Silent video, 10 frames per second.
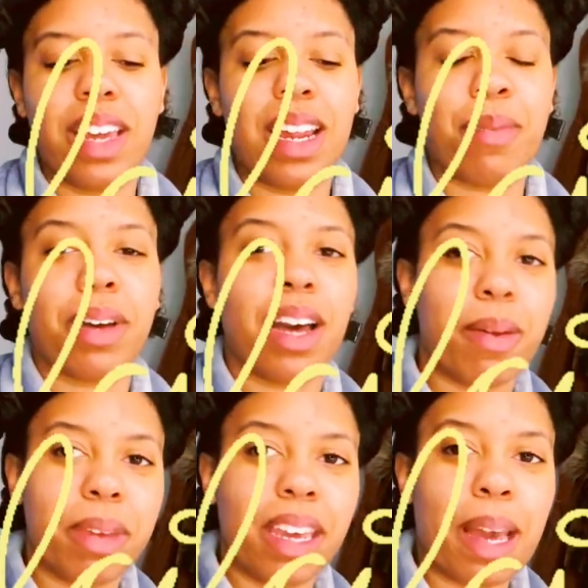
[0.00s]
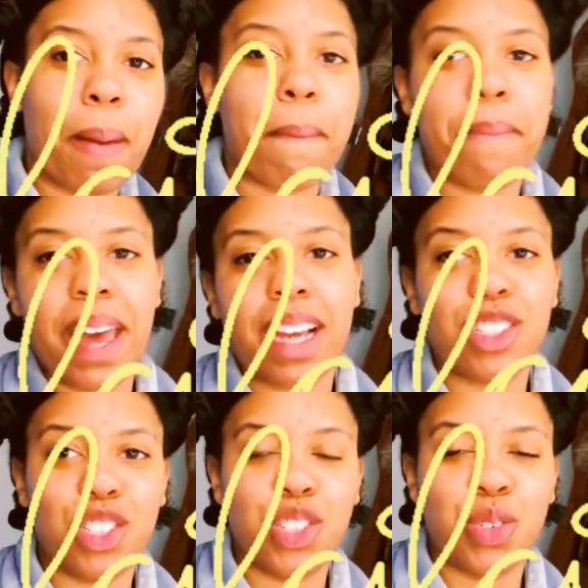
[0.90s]
I'm coming back
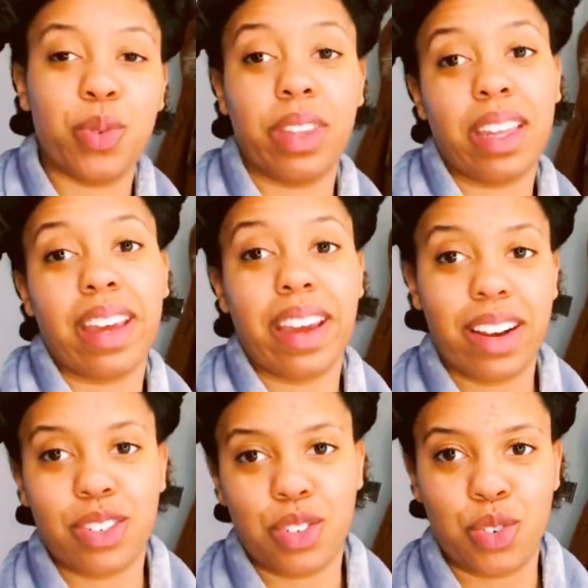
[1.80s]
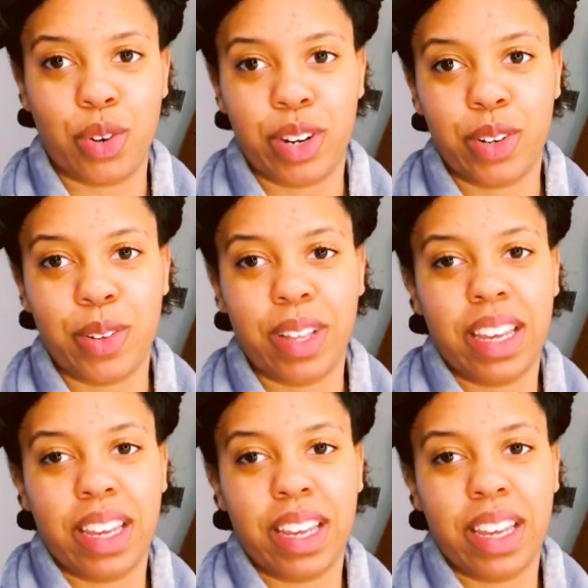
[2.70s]
to you with a hair tutorial.